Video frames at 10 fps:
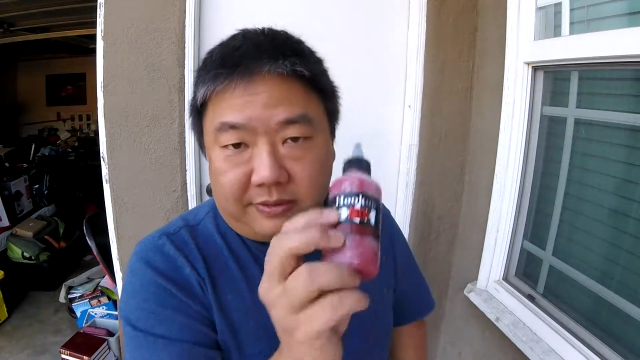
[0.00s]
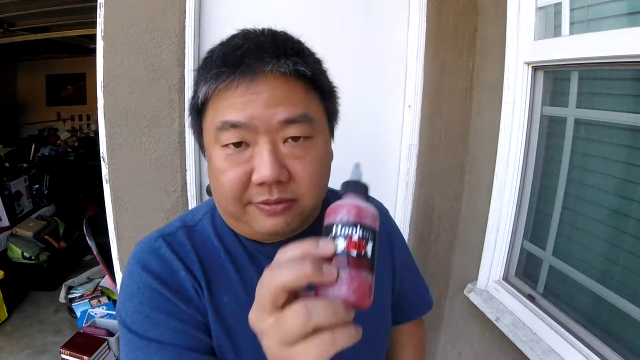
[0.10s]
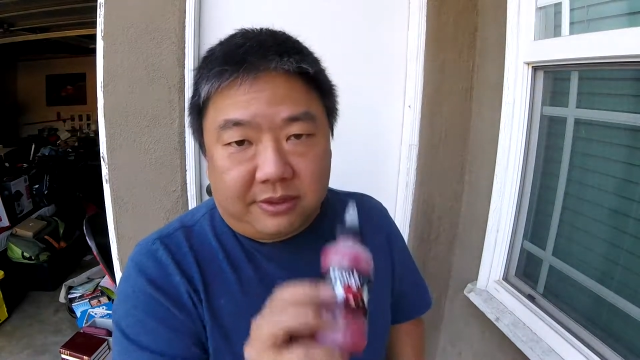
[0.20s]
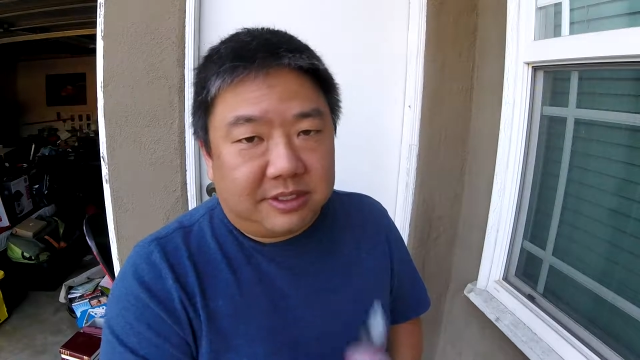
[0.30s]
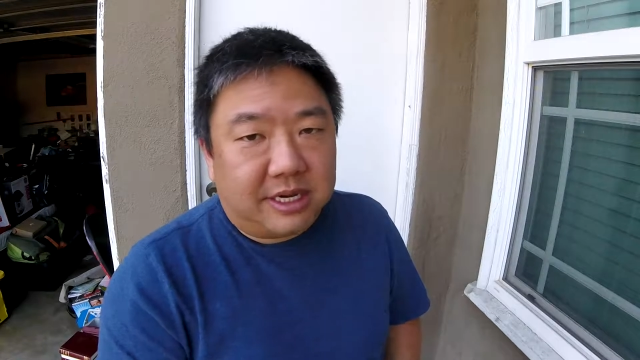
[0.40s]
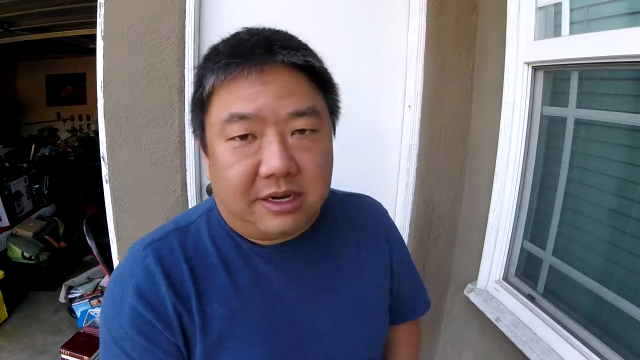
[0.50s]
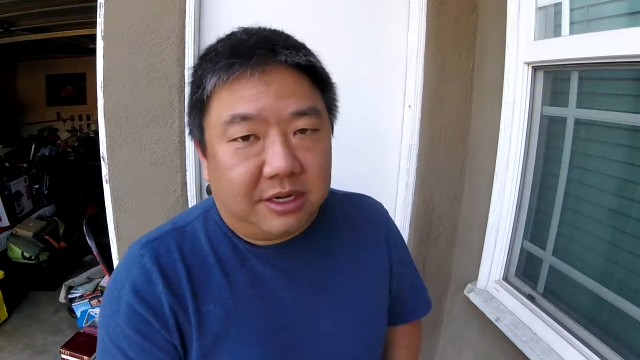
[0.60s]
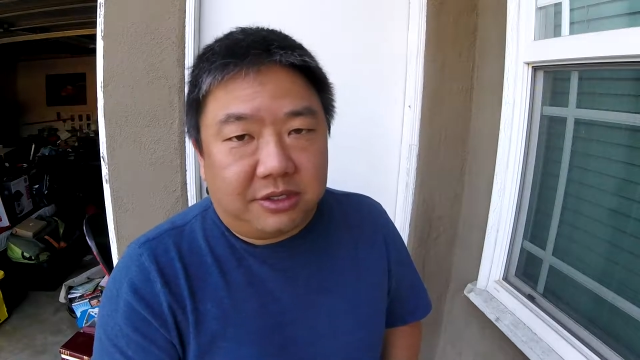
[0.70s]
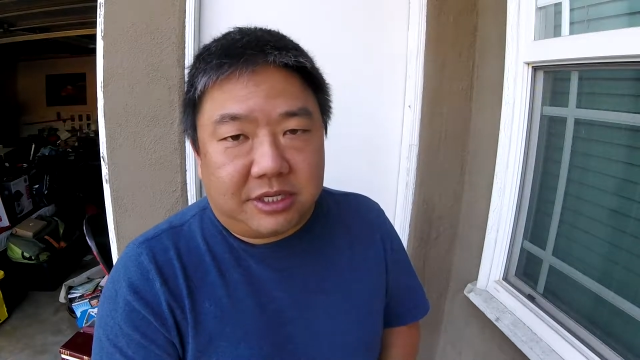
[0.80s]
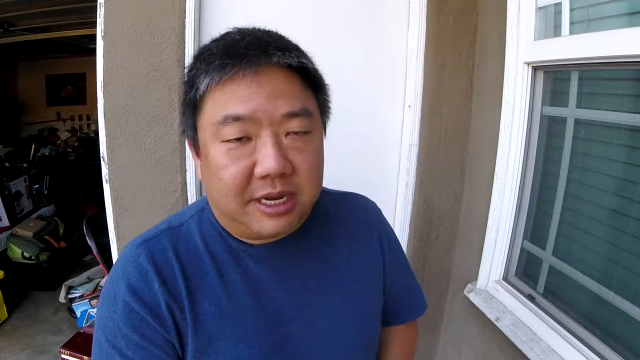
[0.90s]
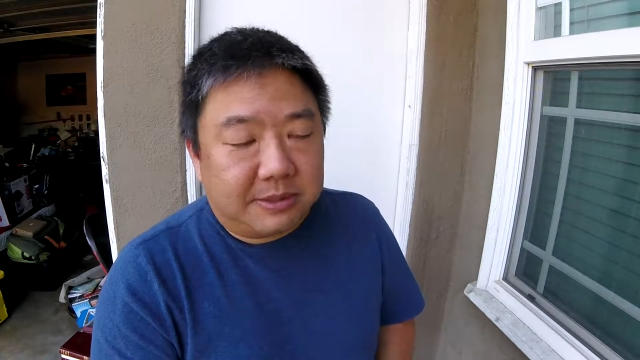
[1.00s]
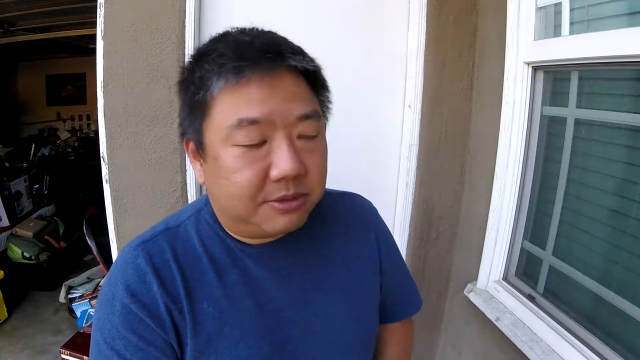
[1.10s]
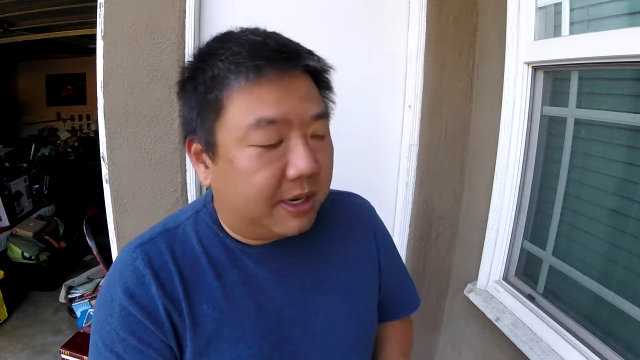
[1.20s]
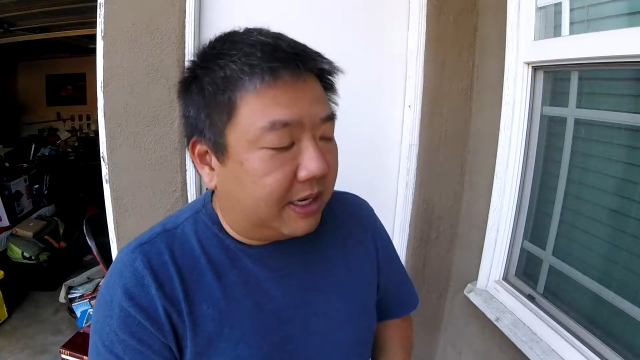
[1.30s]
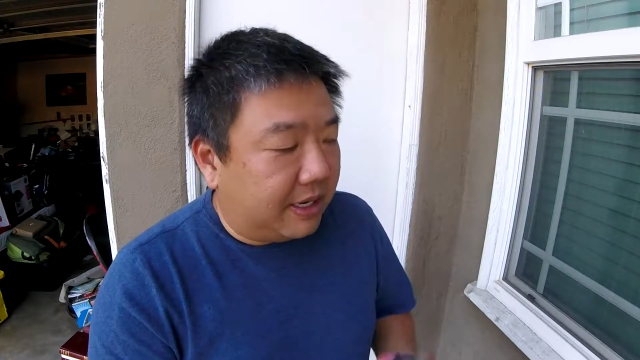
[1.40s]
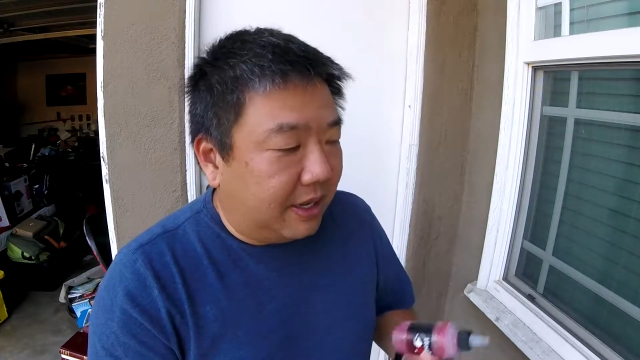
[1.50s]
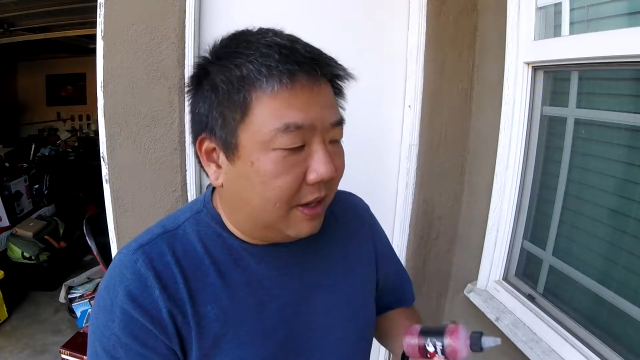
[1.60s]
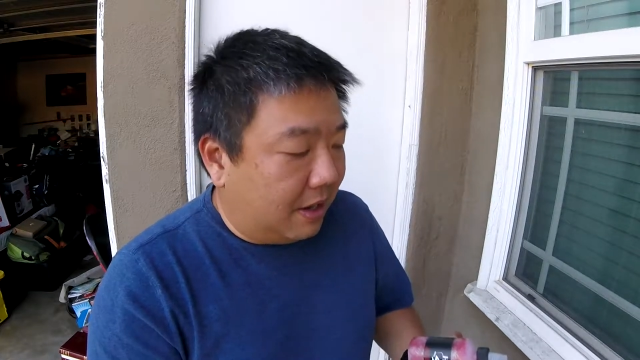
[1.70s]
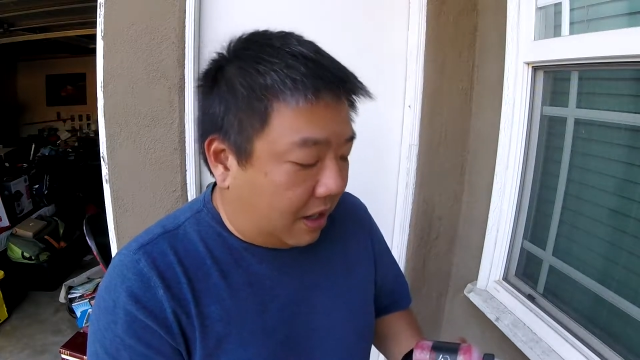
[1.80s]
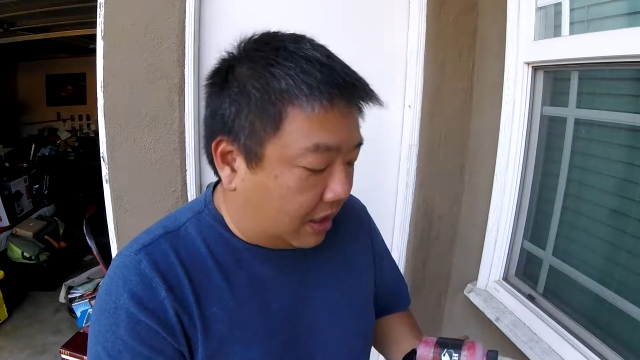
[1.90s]
I've said it 100 times already
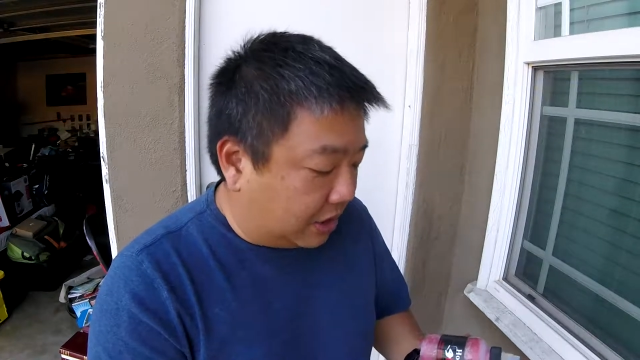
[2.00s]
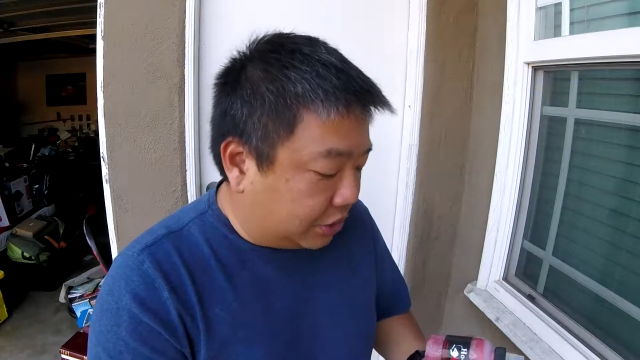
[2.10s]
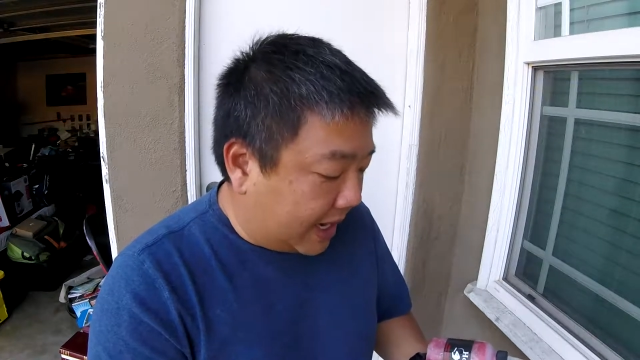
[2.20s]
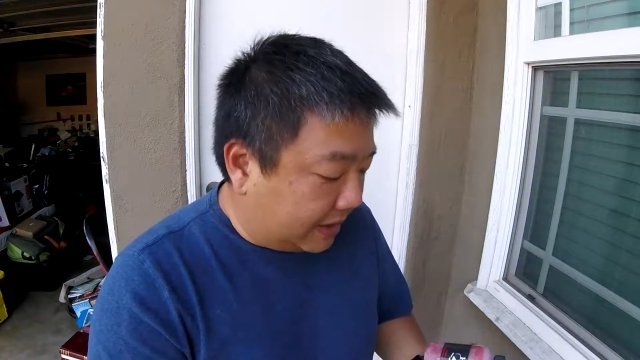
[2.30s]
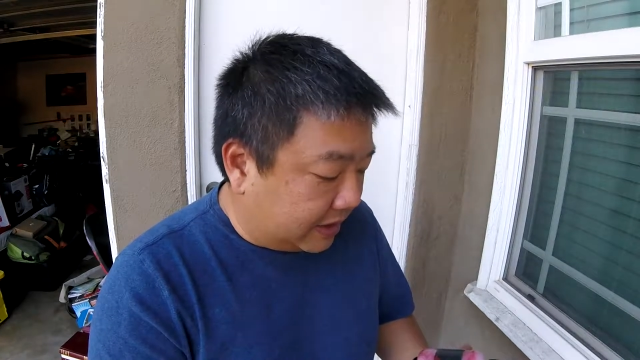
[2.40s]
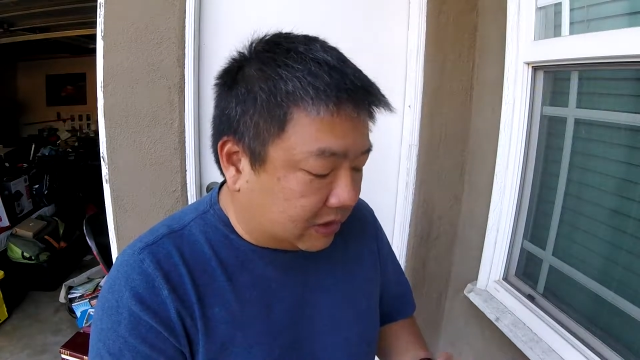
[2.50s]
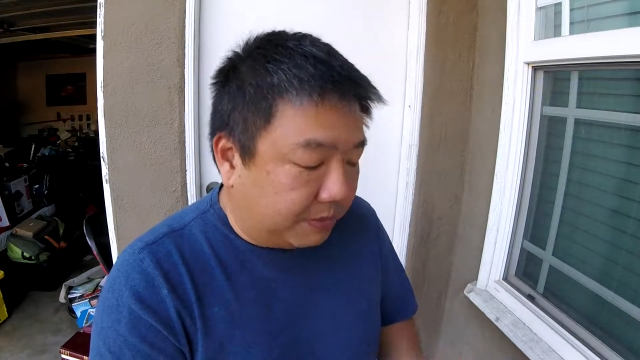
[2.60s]
on attractants,